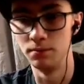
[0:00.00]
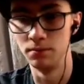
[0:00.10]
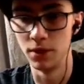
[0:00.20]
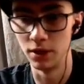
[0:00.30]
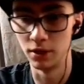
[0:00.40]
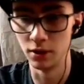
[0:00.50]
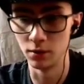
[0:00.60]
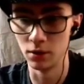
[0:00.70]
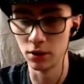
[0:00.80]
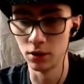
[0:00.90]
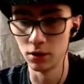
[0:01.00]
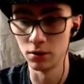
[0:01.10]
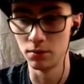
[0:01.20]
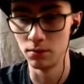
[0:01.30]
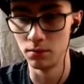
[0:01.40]
And then now we're looking good.
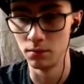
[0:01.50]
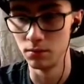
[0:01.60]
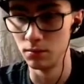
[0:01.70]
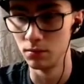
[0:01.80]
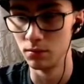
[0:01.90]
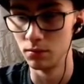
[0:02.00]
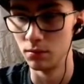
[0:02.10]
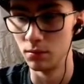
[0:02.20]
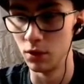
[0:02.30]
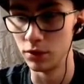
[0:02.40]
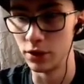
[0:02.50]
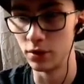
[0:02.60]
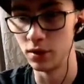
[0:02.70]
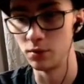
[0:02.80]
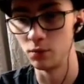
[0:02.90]
Also,
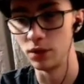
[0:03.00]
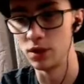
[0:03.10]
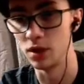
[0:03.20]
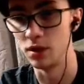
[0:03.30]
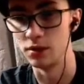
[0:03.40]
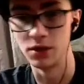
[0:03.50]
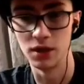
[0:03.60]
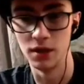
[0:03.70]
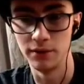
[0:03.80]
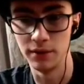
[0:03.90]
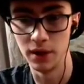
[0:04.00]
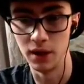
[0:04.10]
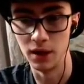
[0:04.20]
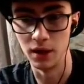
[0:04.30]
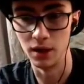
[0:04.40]
then we got ourselves,
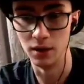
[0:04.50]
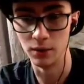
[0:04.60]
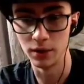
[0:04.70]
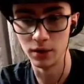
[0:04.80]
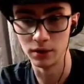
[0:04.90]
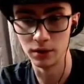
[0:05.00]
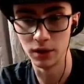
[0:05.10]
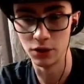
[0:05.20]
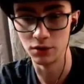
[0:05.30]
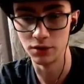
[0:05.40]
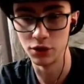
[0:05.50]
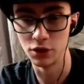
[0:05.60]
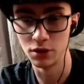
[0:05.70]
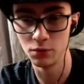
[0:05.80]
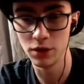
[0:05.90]
we looked at General
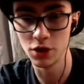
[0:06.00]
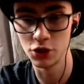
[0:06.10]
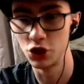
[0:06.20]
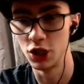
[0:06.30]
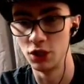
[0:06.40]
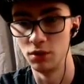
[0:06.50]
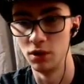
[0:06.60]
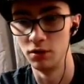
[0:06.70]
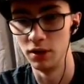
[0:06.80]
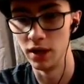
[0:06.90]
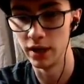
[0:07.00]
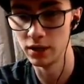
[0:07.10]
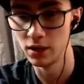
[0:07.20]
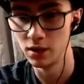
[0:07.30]
Centurion. We got General Harai.